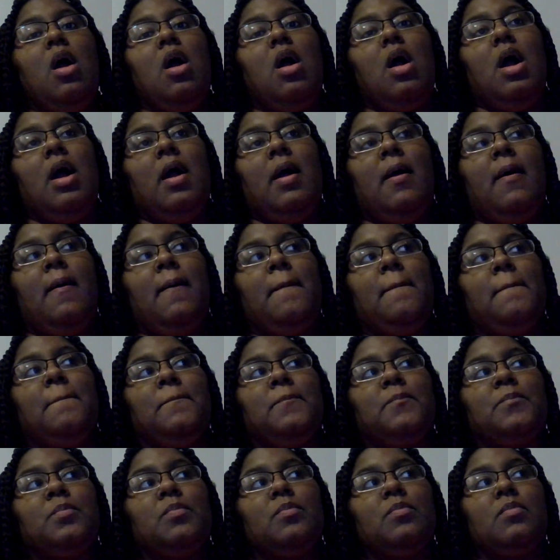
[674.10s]

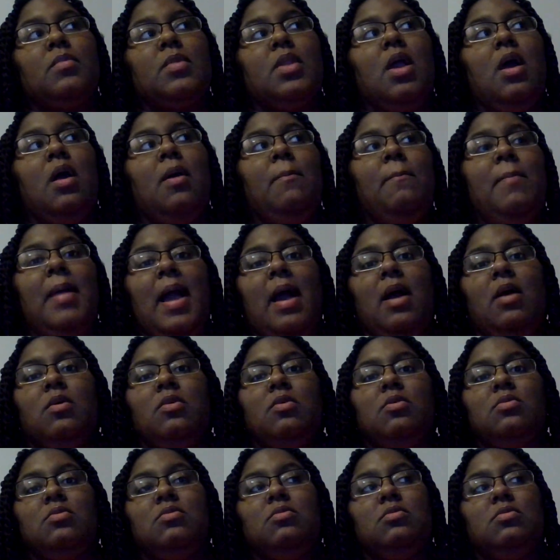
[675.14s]
um,
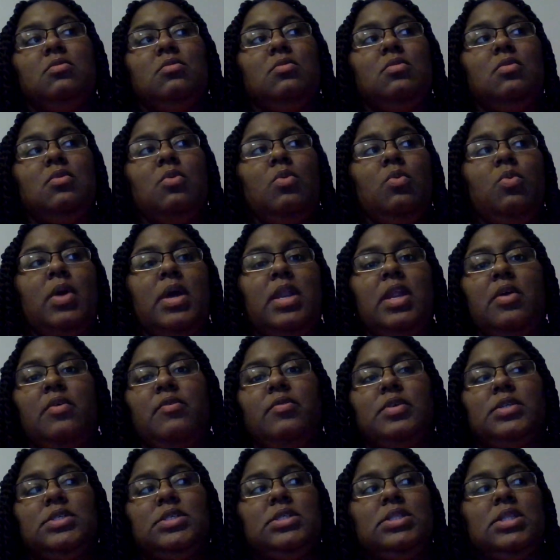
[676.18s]
about
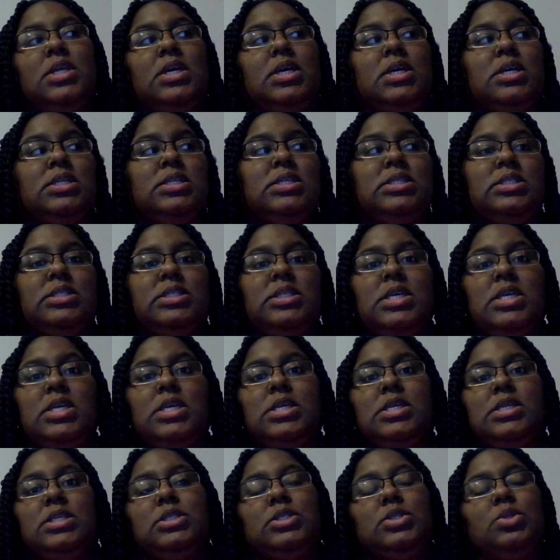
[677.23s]
whatever the
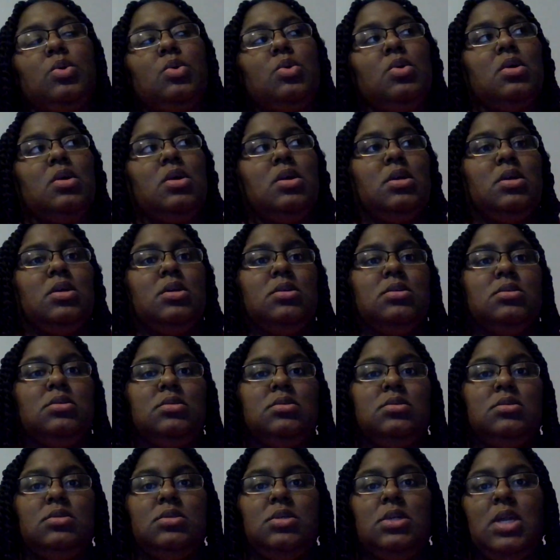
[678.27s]
disease or
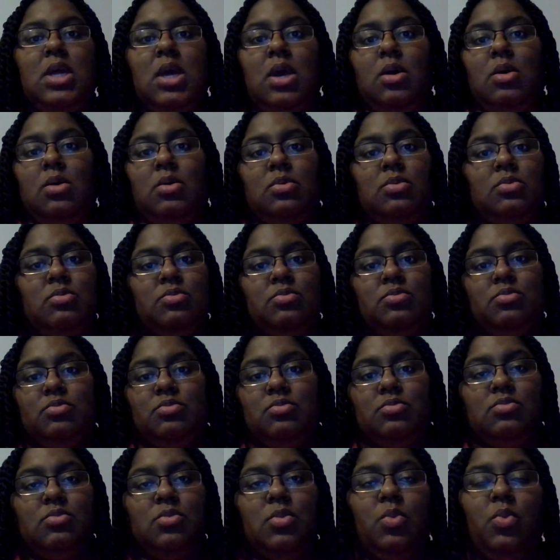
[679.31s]
you know
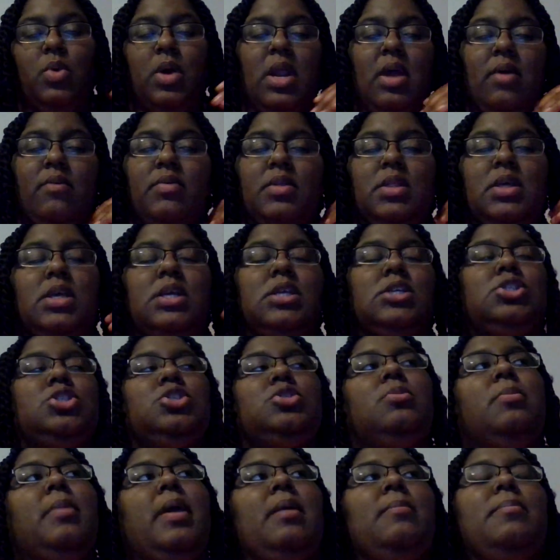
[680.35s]
whatever the
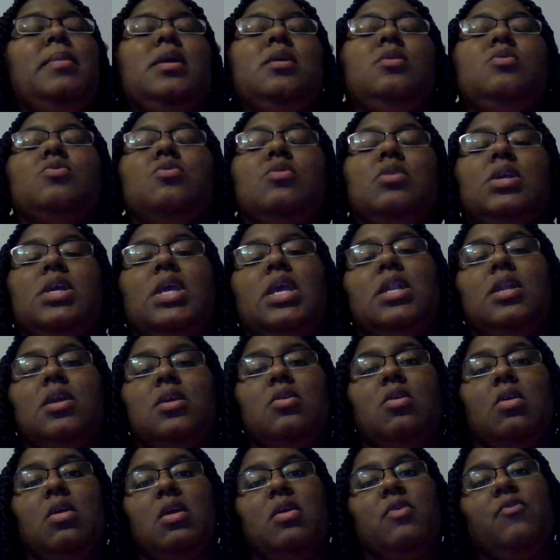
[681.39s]
issue may be you're getting
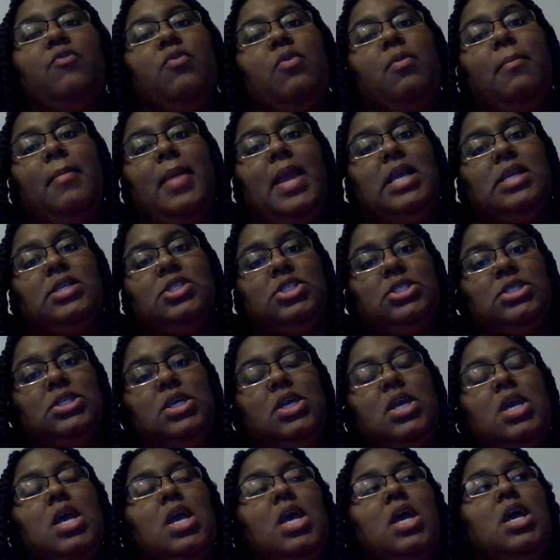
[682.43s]
your information
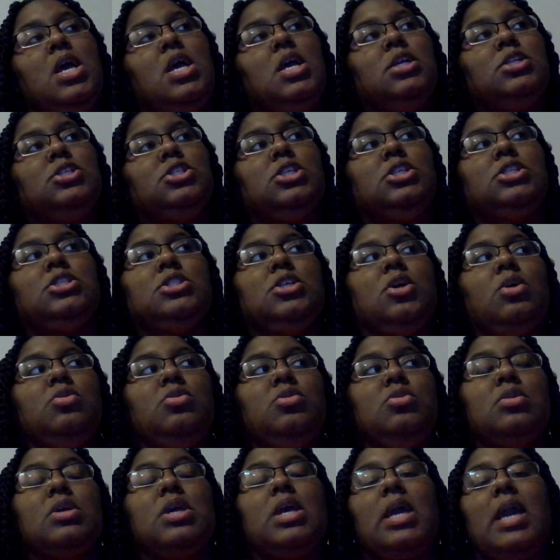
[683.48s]
just so
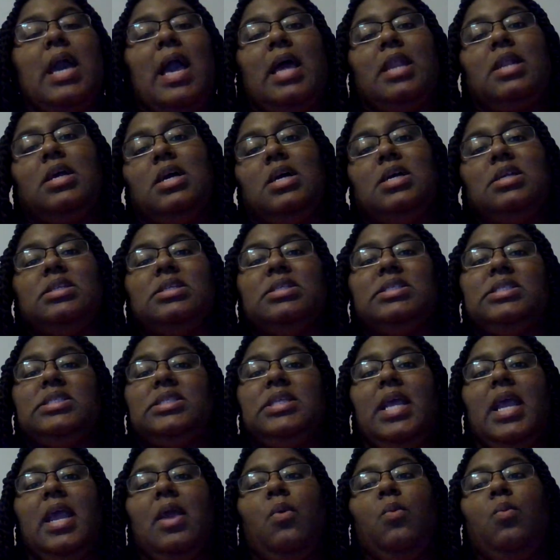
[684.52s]
you can kind of
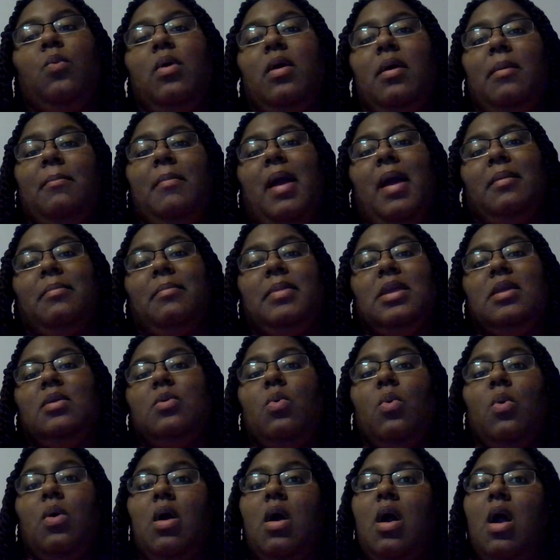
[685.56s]
understand what might be
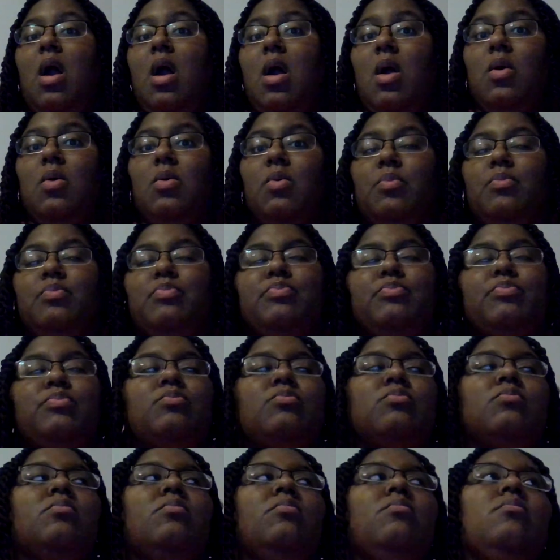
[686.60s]
going on
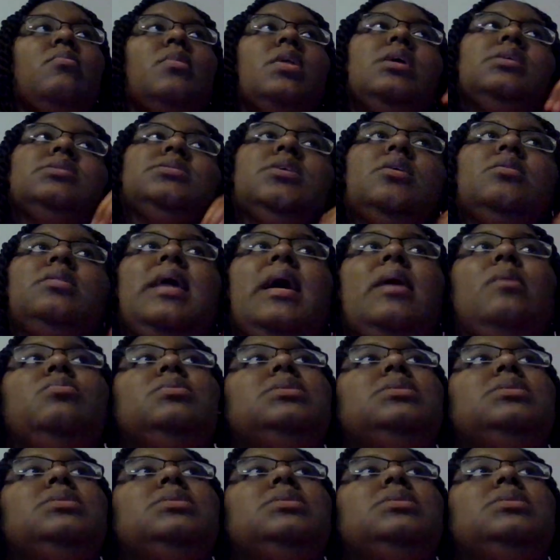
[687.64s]
so that